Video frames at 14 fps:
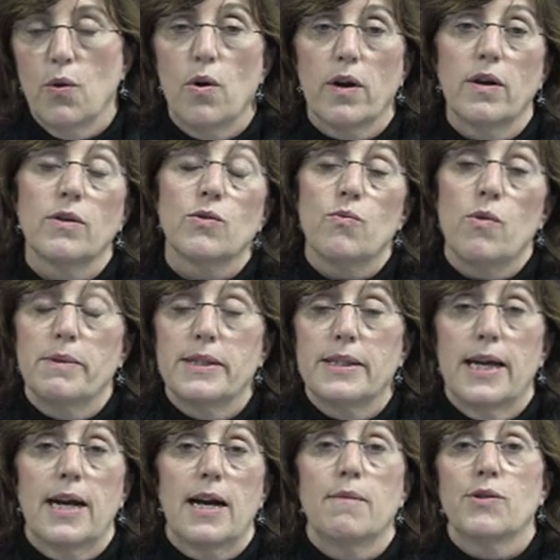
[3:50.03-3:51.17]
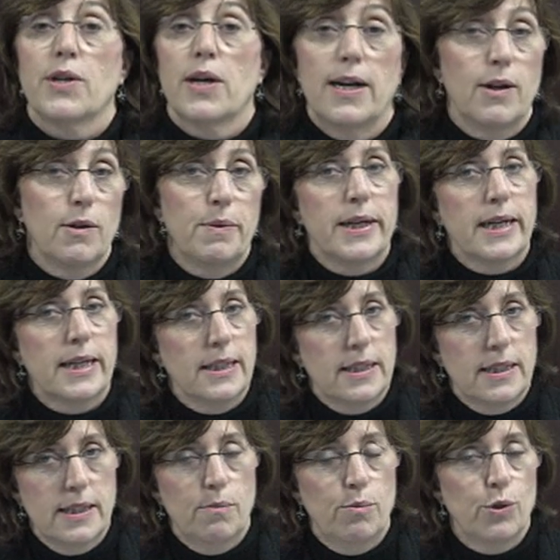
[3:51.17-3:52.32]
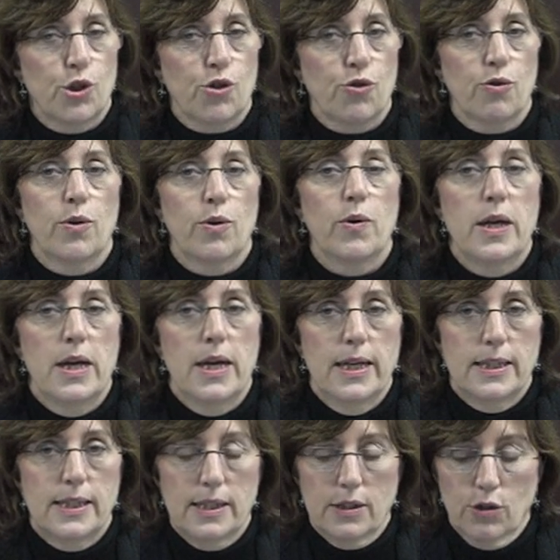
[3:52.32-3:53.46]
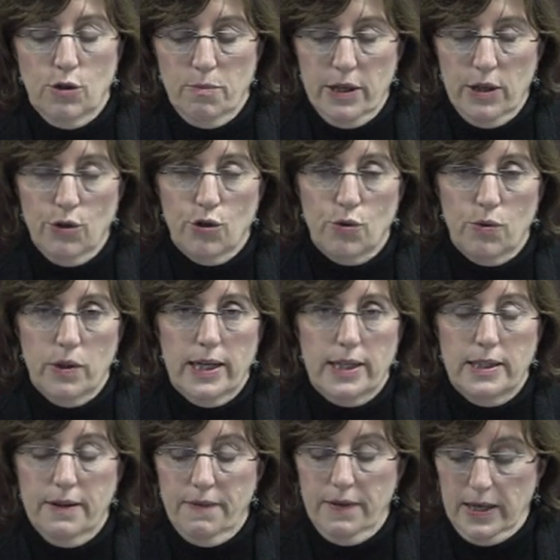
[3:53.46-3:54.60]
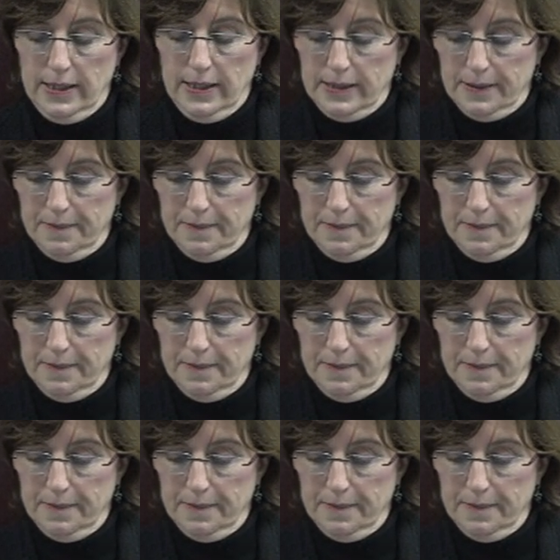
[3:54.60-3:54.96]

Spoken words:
Or is a woman saying, I'm tired, but I can still push through and still do my usual activities?